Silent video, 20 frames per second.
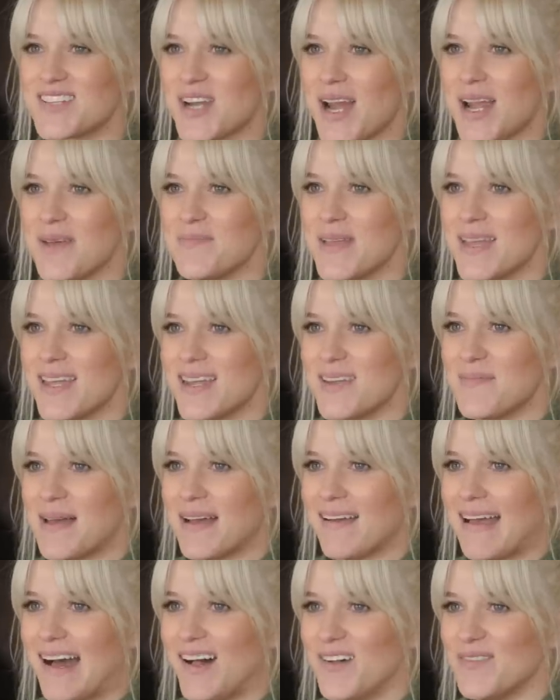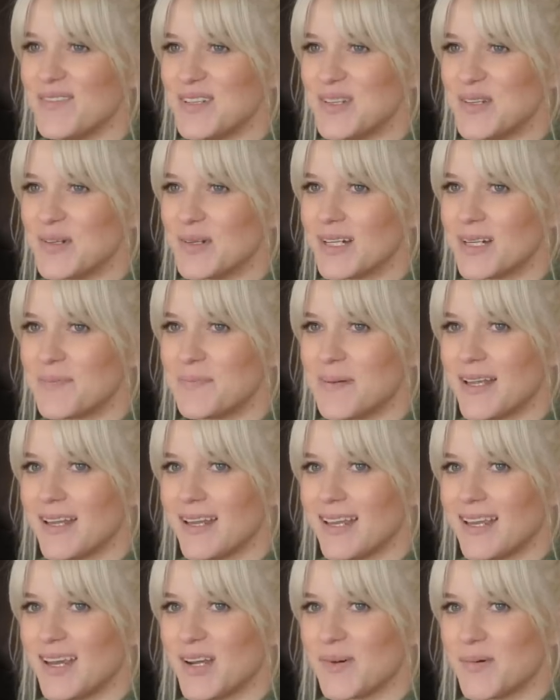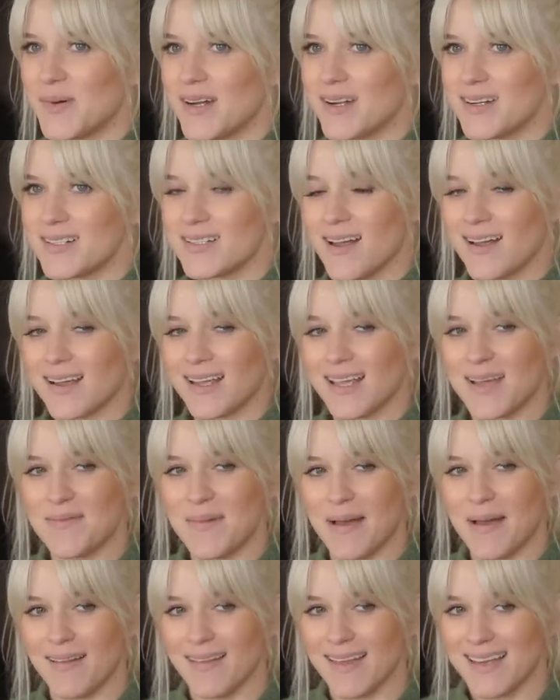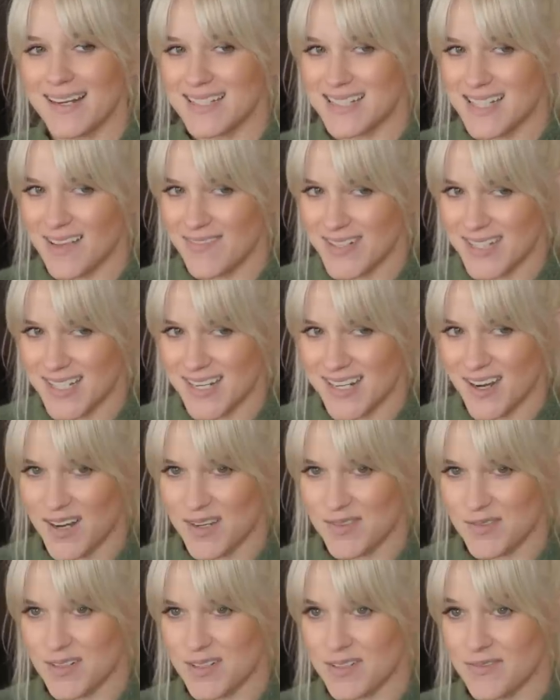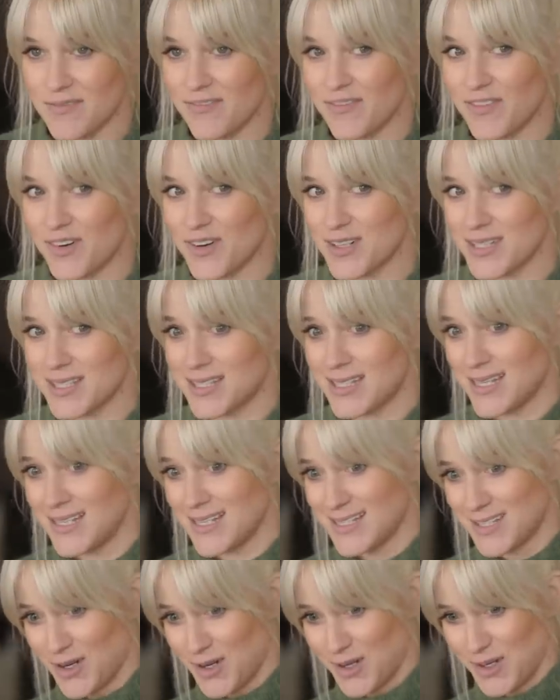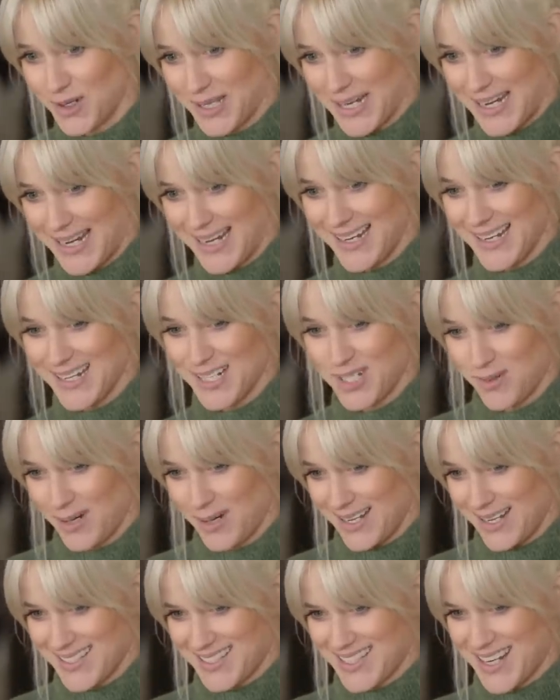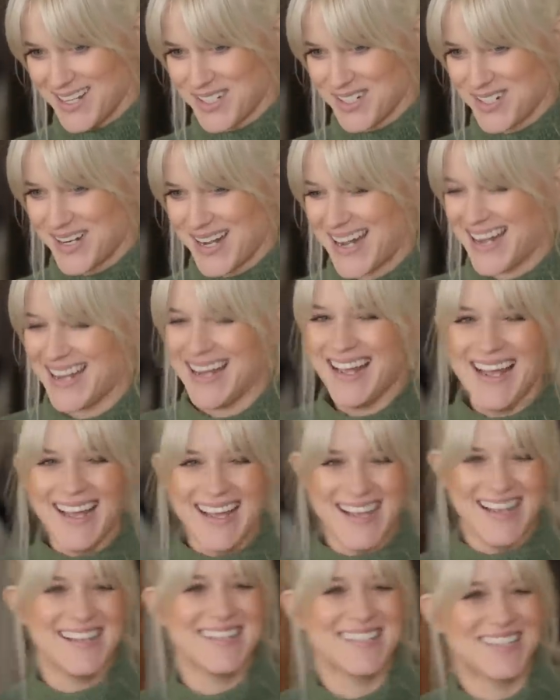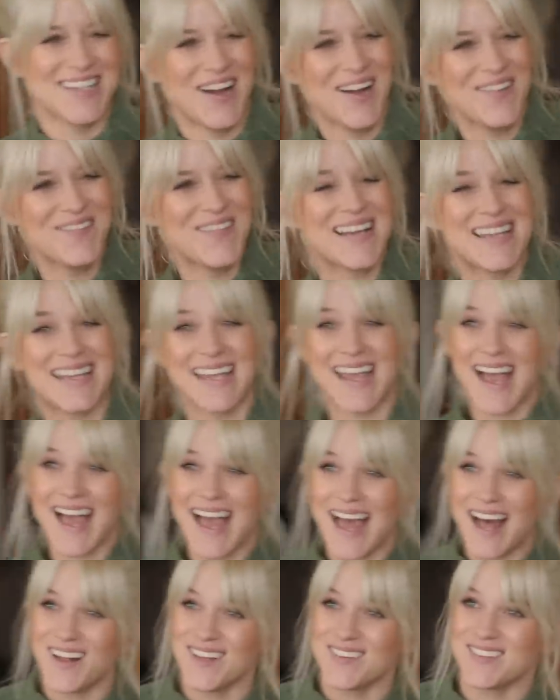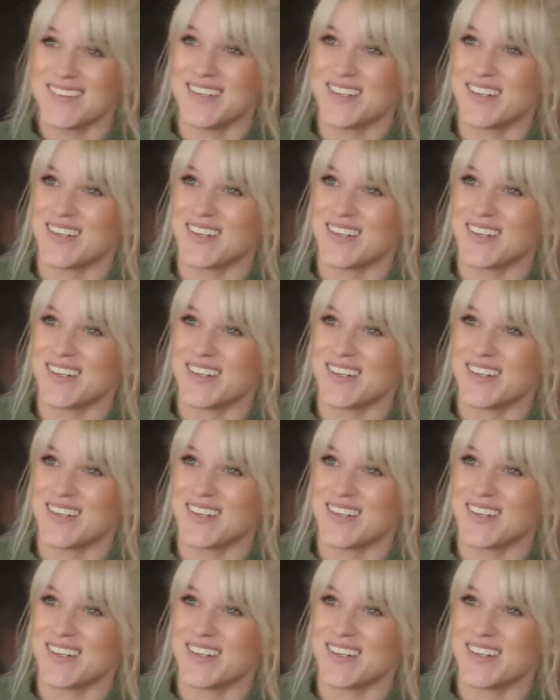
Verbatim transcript: chime in about Alvin York, but here we are talking about like 1700s versus early 20th century. so I'm like, yeah, Alvin